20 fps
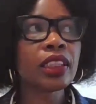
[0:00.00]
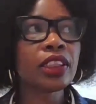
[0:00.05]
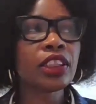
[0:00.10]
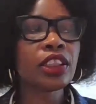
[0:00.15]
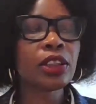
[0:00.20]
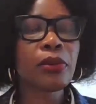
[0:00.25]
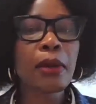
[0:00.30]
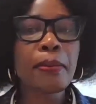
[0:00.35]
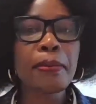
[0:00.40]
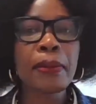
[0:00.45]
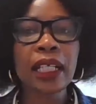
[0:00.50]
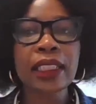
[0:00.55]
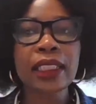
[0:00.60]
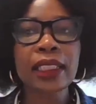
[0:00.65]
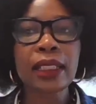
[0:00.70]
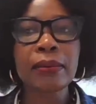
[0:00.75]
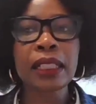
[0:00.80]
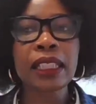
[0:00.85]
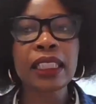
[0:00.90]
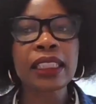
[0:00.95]
Chiwa
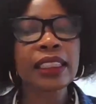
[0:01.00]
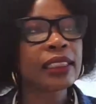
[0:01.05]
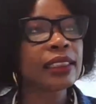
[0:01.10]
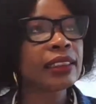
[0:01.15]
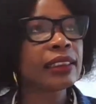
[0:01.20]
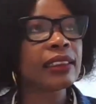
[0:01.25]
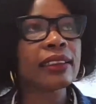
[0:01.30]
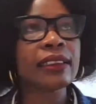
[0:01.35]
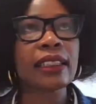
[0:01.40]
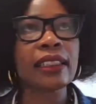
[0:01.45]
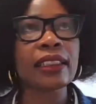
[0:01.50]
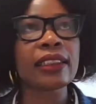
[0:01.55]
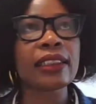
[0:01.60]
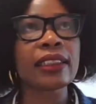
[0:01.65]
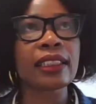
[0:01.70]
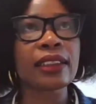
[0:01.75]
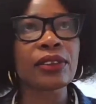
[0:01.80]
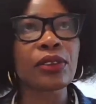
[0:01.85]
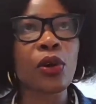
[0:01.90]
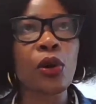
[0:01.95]
Makanyama
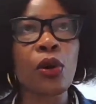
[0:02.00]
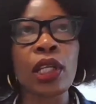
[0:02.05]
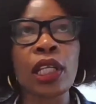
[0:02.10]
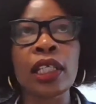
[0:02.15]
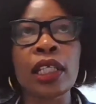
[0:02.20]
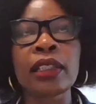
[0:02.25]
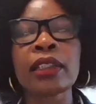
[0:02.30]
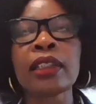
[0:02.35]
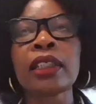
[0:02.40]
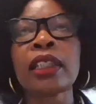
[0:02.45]
is a scholar.